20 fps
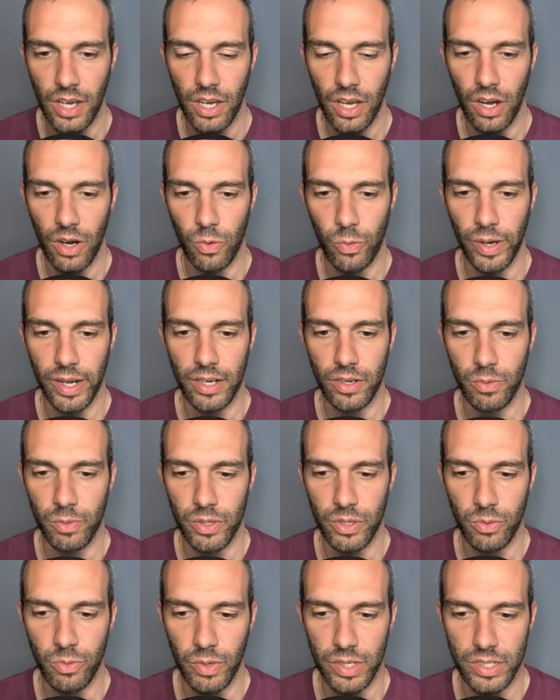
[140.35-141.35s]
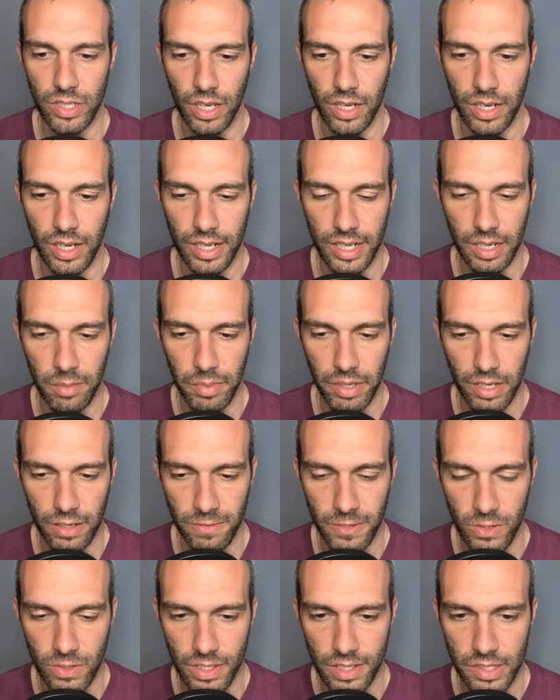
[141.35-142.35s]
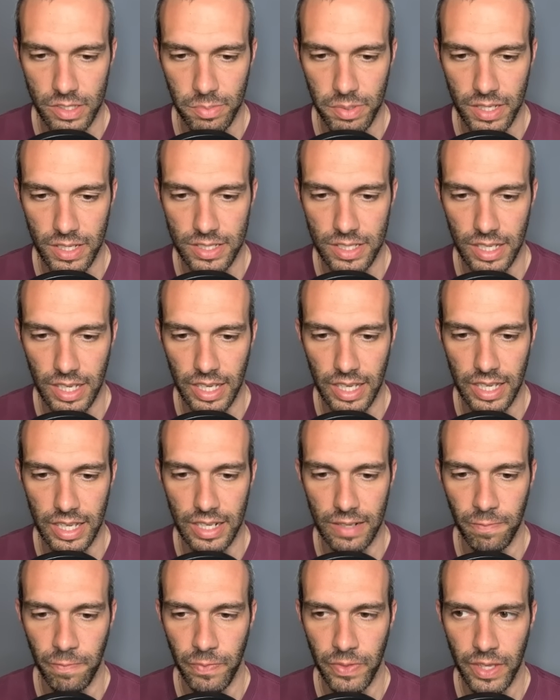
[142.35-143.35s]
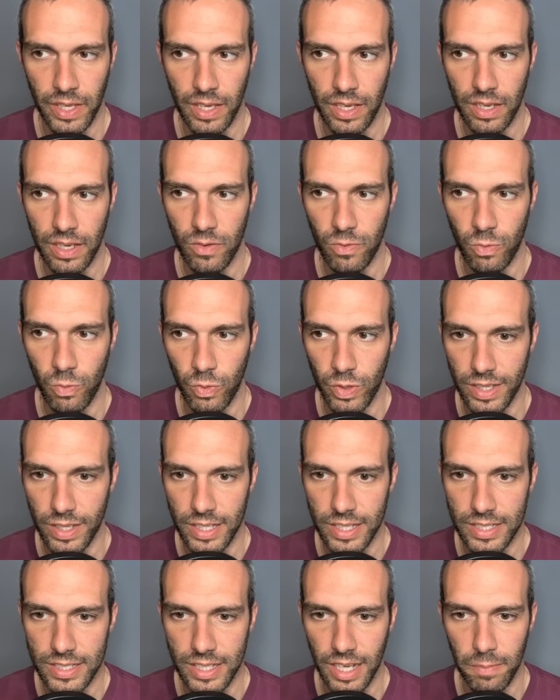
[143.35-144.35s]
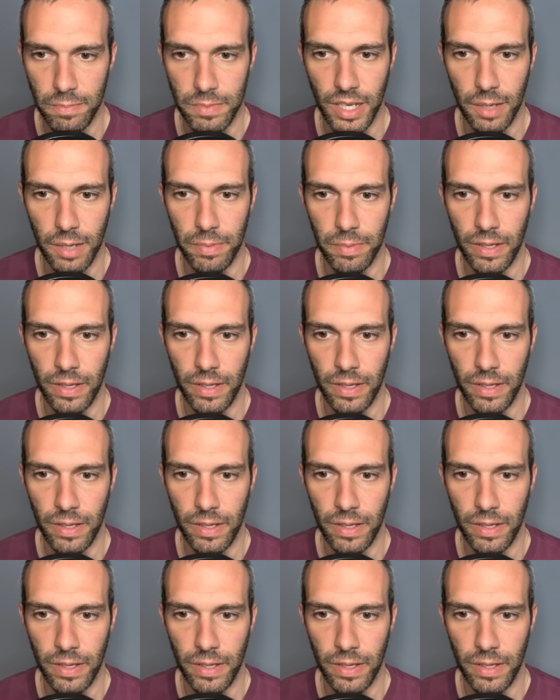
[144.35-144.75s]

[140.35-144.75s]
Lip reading: Orangaroo is going to be on a few teams because it really stepped up